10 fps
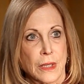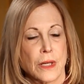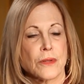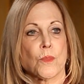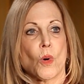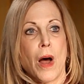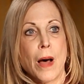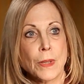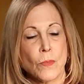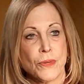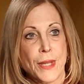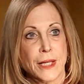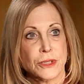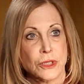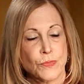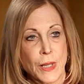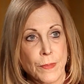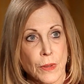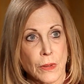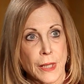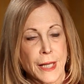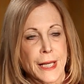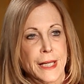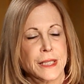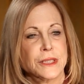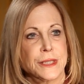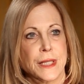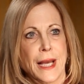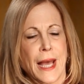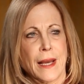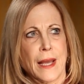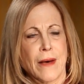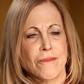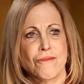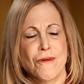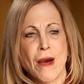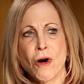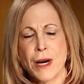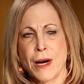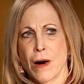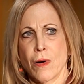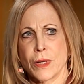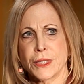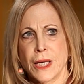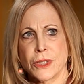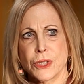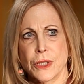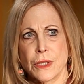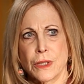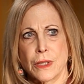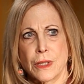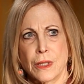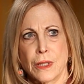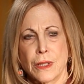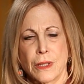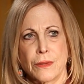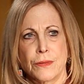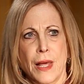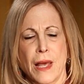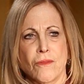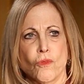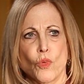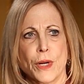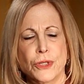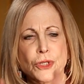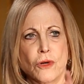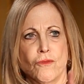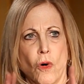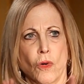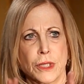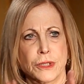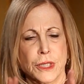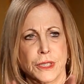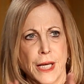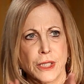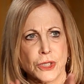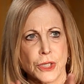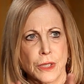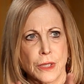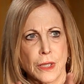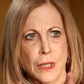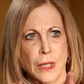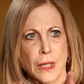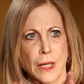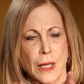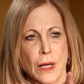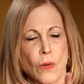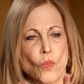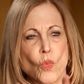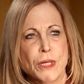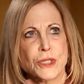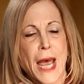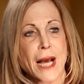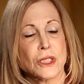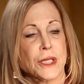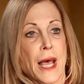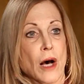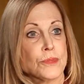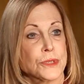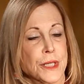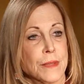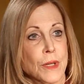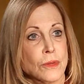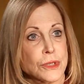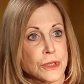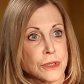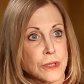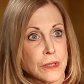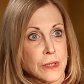Now, the problem with anxious people is they have very narrow attention. They have rigid, focused attention, which actually helps the hypnosis.